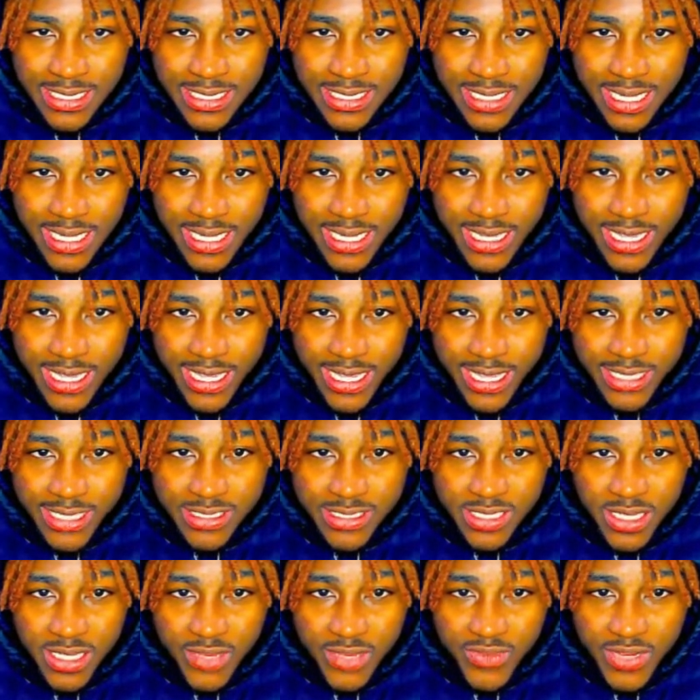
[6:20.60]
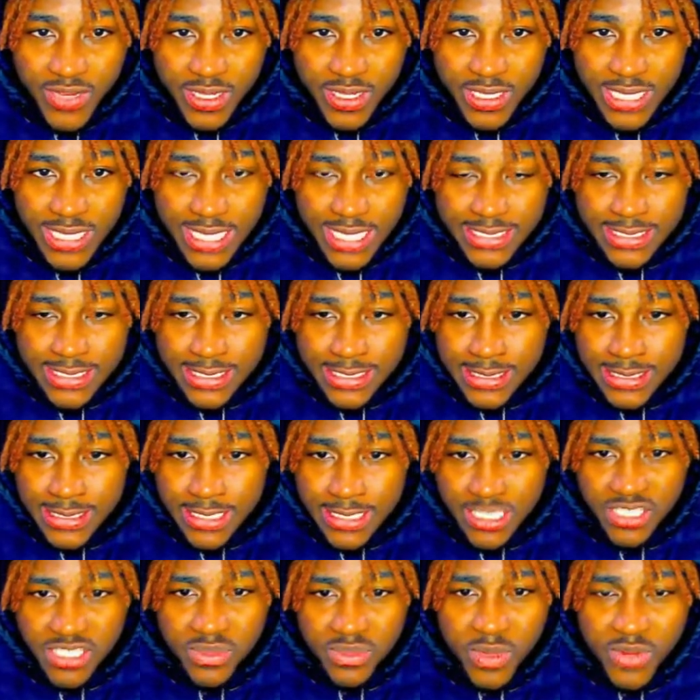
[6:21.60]
Yeah, he tough. I ain't gonna lie to you.
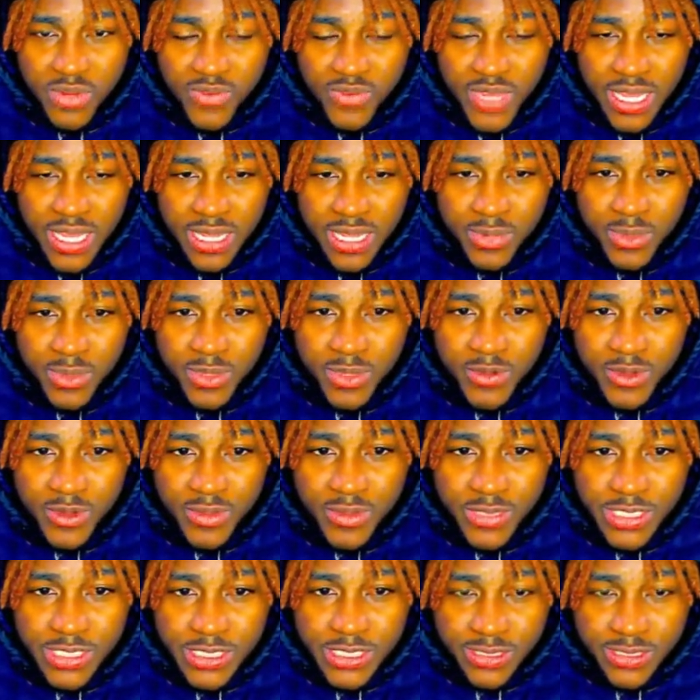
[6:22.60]
That should have been a I'll be real with you.